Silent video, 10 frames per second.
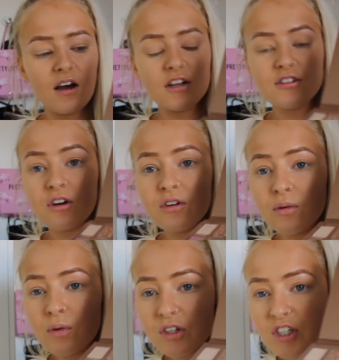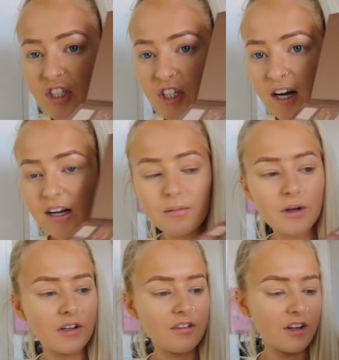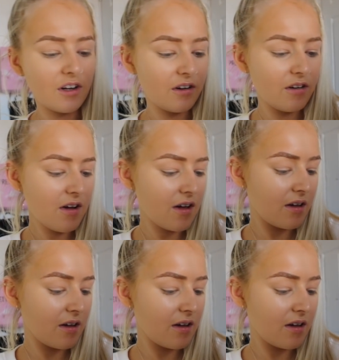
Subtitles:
I don't know what shade I'm gonna do.